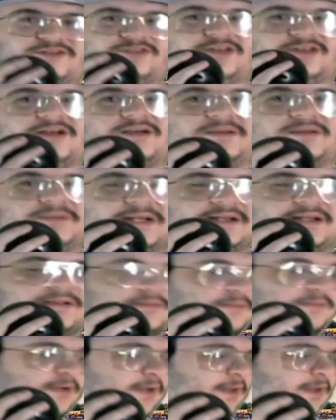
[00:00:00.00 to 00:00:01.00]
Sorry about it.
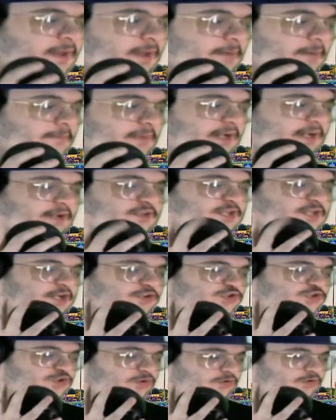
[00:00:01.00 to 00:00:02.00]
But yeah, Chase
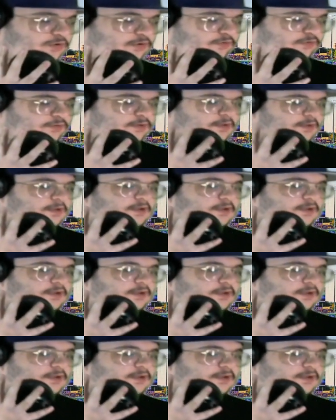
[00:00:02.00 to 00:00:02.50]
Shores,